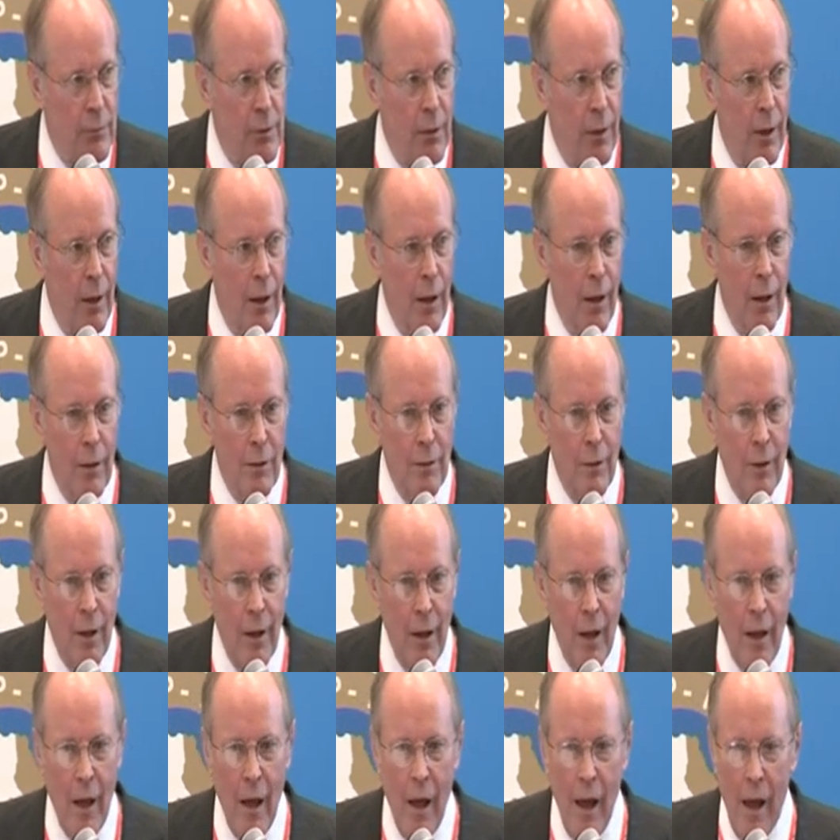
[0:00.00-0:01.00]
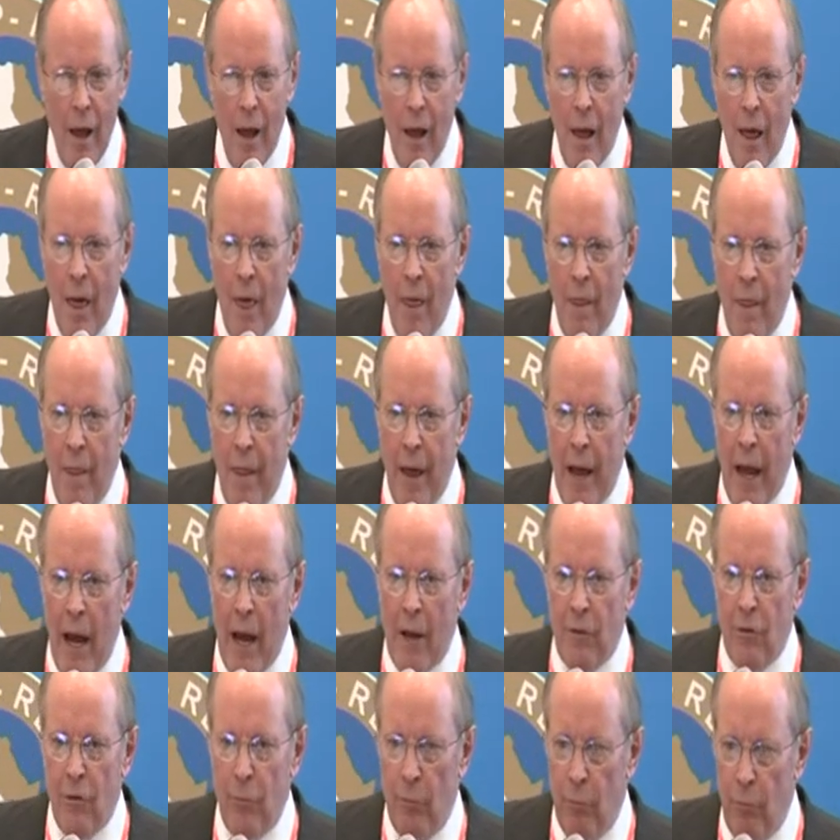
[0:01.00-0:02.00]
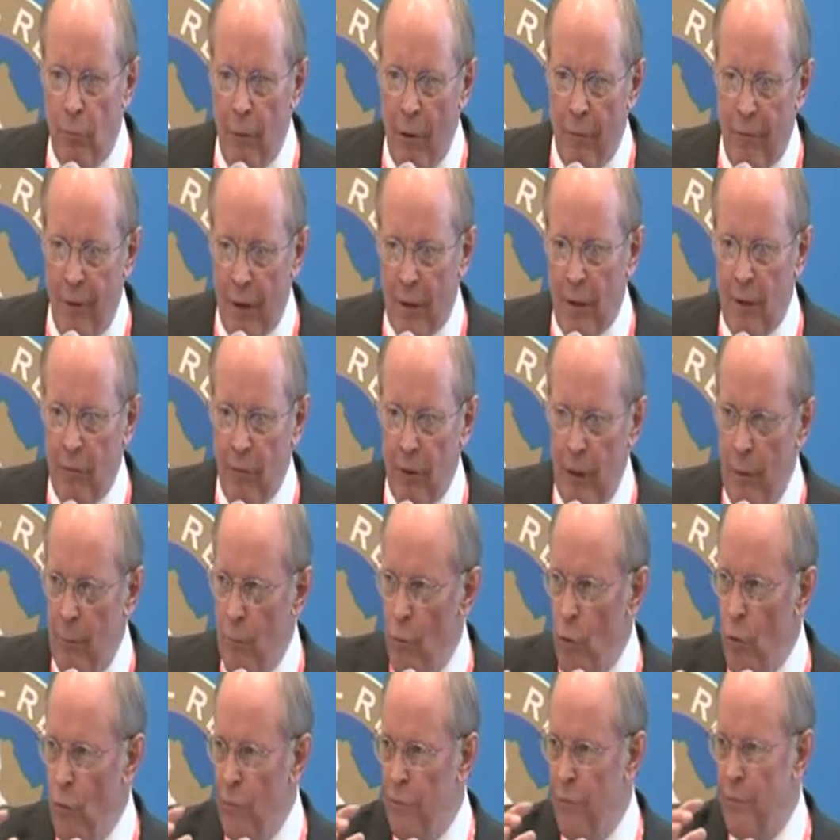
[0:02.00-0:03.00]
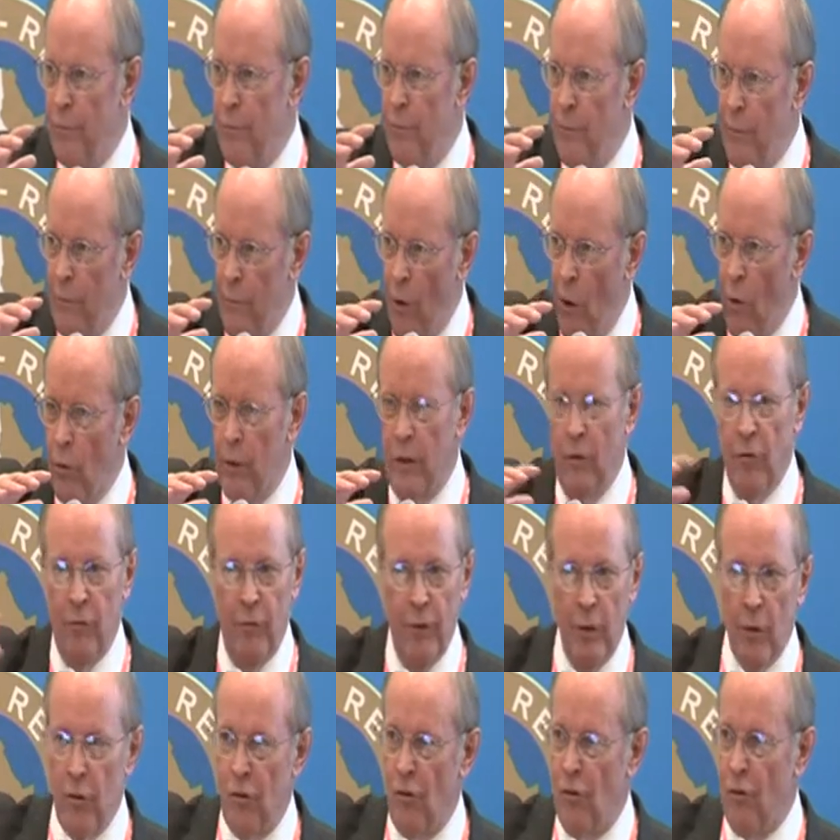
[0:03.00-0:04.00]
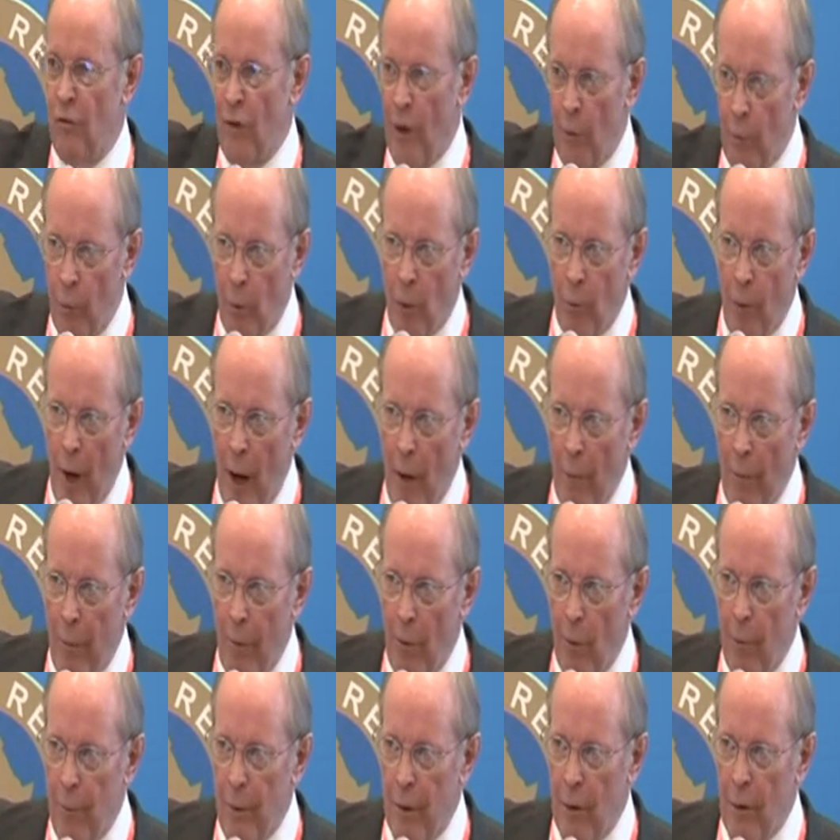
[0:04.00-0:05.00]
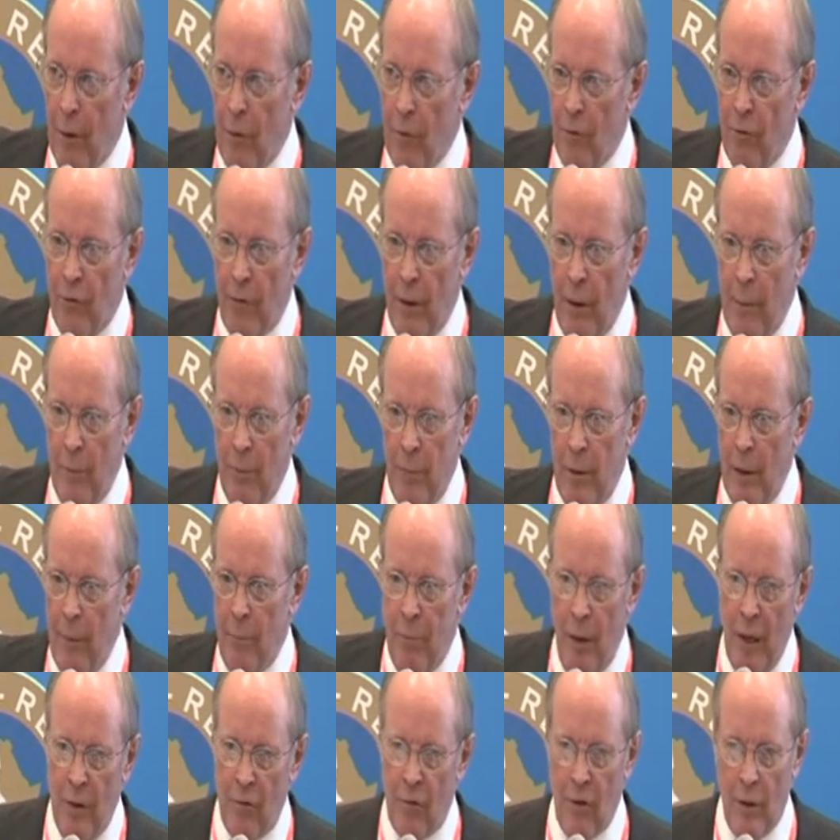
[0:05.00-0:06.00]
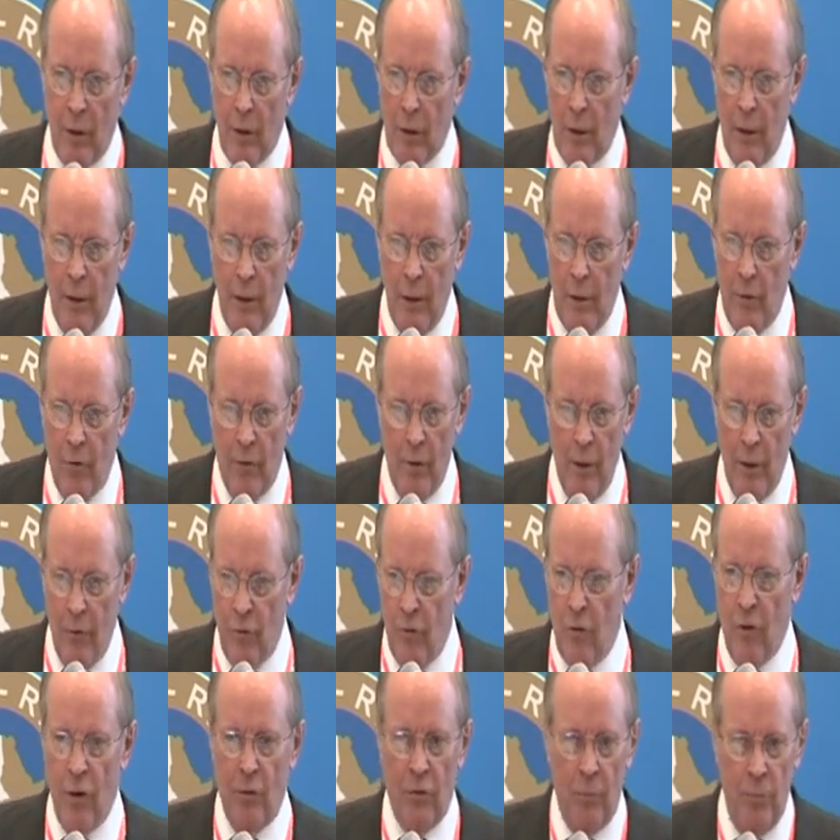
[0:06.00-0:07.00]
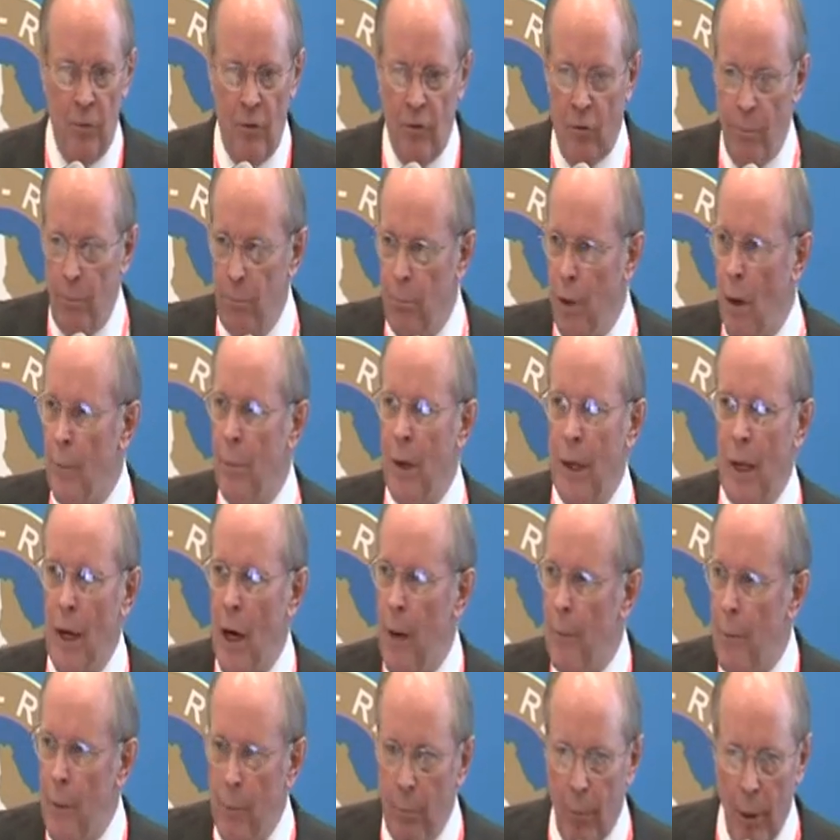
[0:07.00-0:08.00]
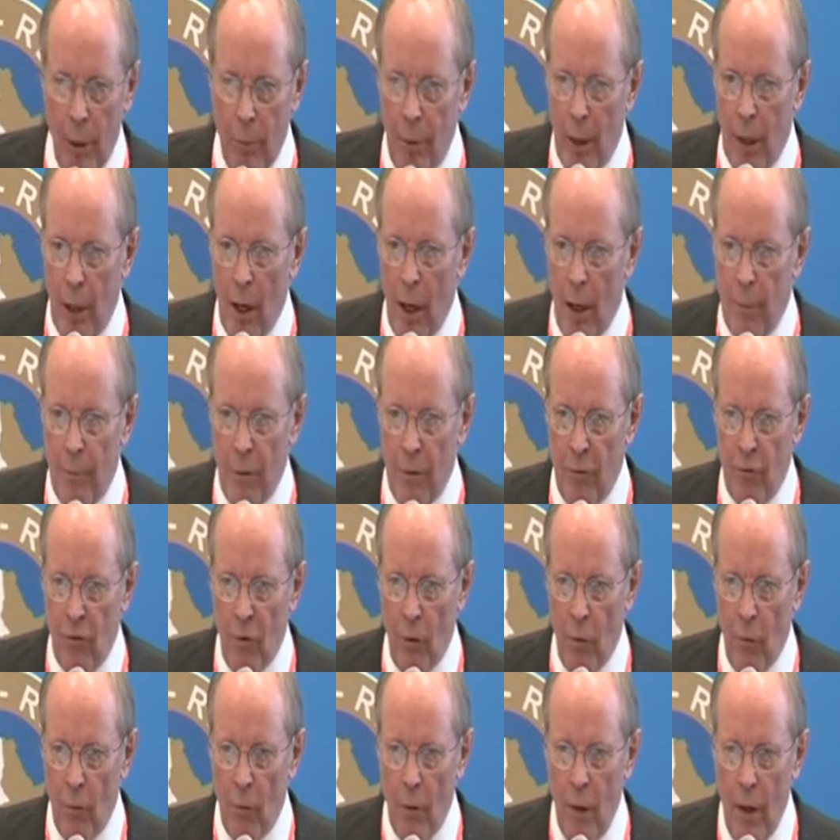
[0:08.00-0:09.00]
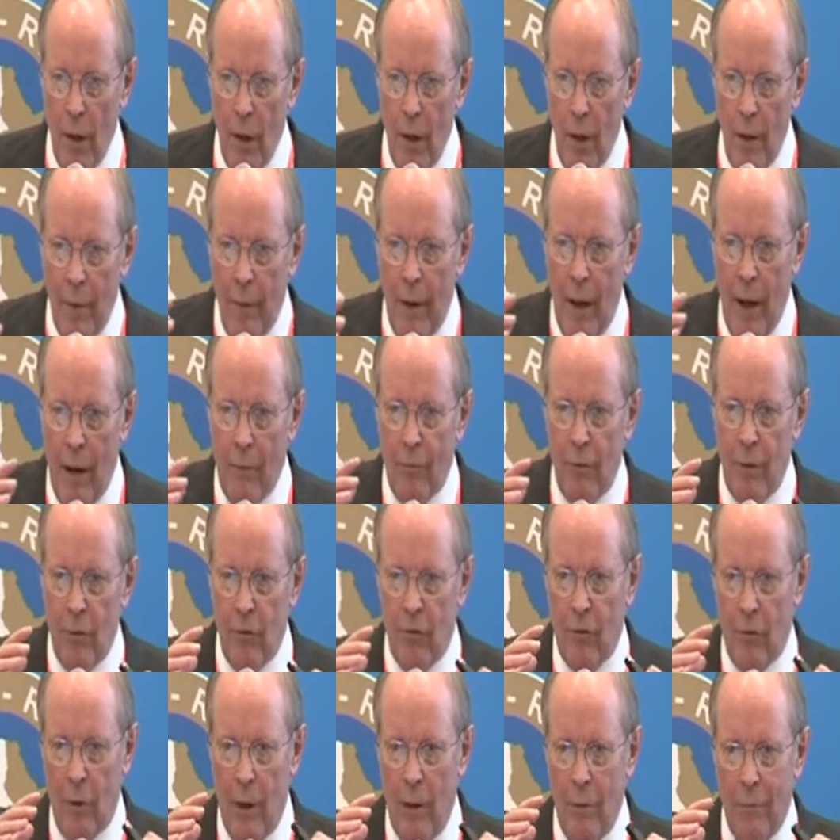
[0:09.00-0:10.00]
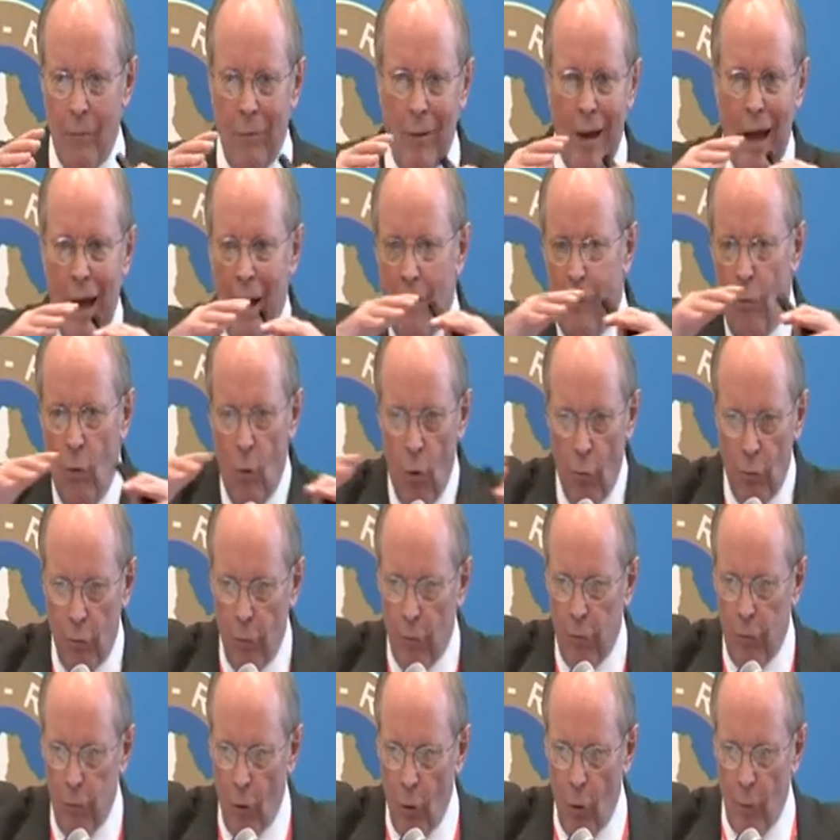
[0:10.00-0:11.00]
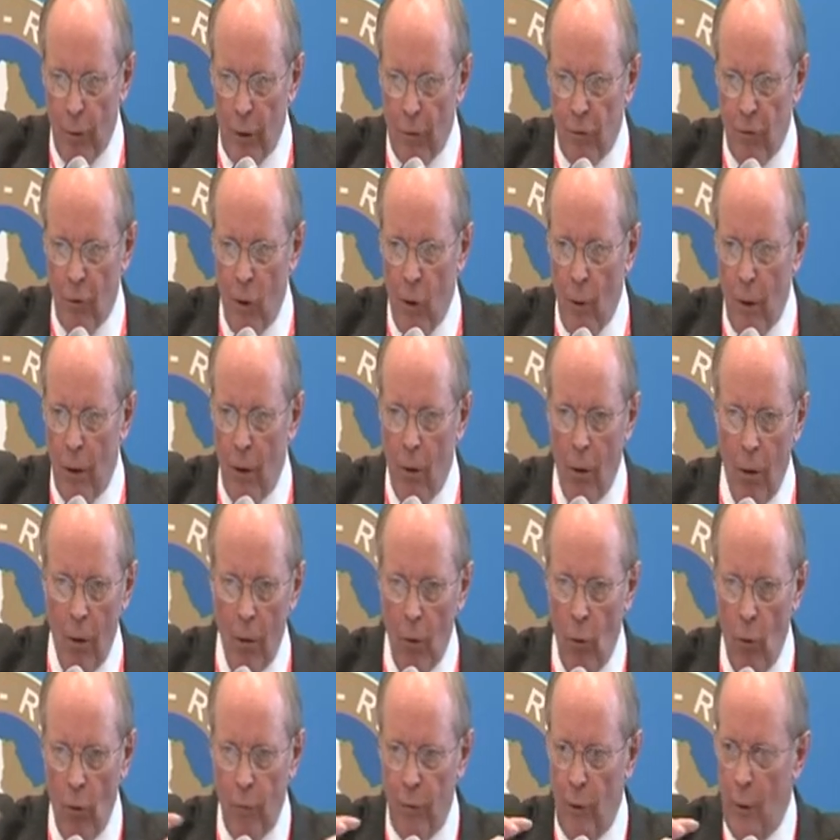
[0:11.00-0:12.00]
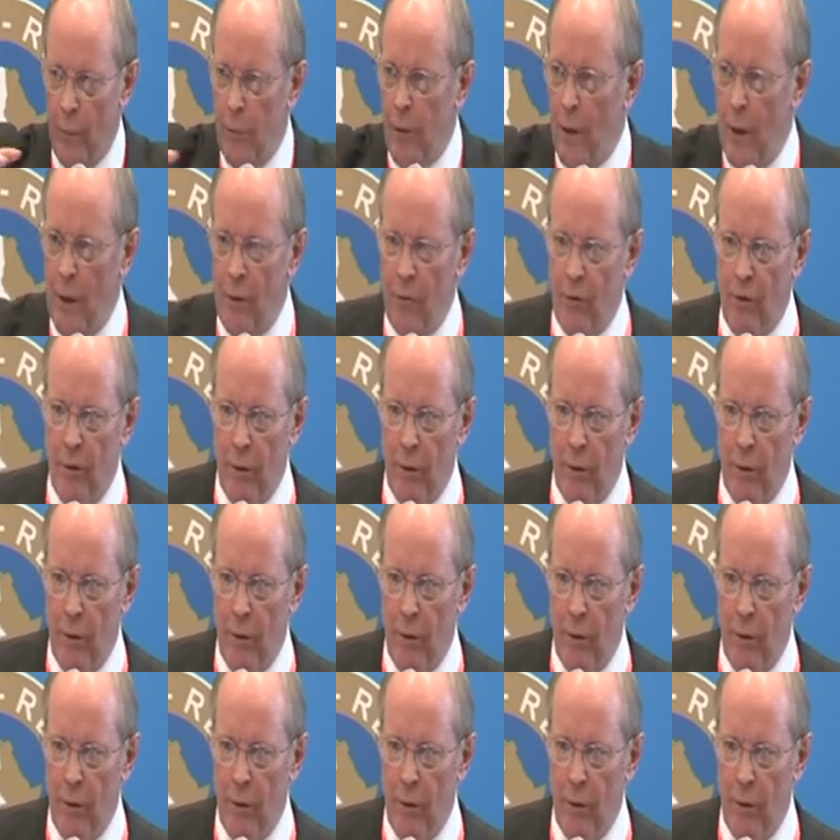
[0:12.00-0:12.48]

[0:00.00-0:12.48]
And they had to effectively move all these villages that were around there because they basically, it's just bubbling up. And so they have this kind of lava overflow that's going all over the place.